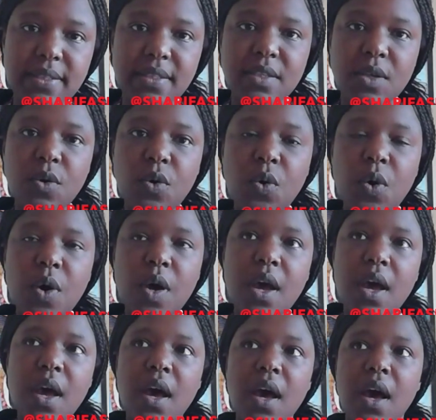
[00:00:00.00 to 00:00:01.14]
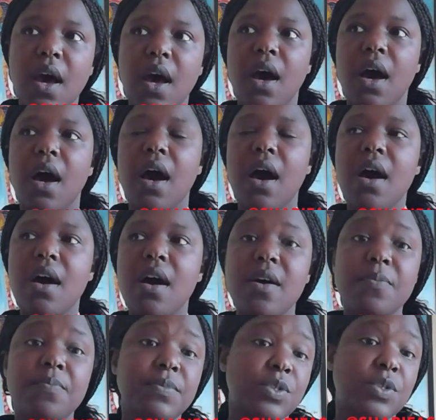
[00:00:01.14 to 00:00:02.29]
So
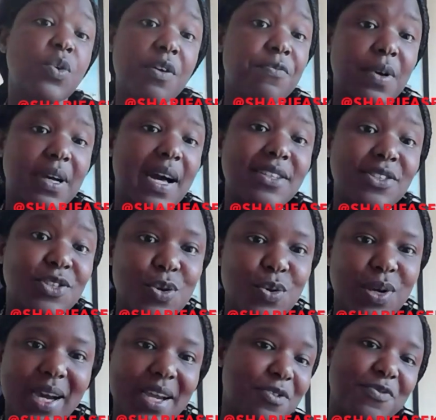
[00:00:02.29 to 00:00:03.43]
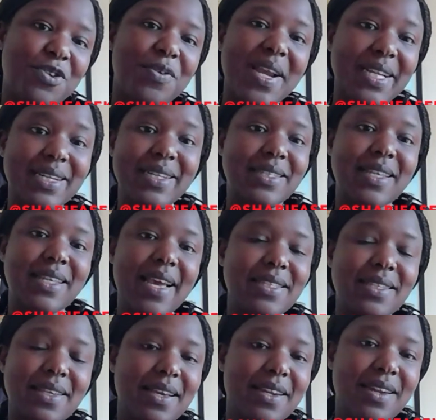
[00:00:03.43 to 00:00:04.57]
as you kind of correctly
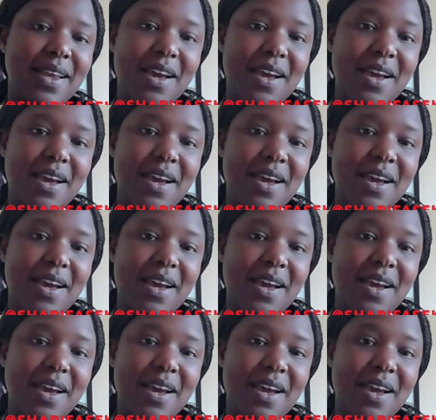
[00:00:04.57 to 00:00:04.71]
stated,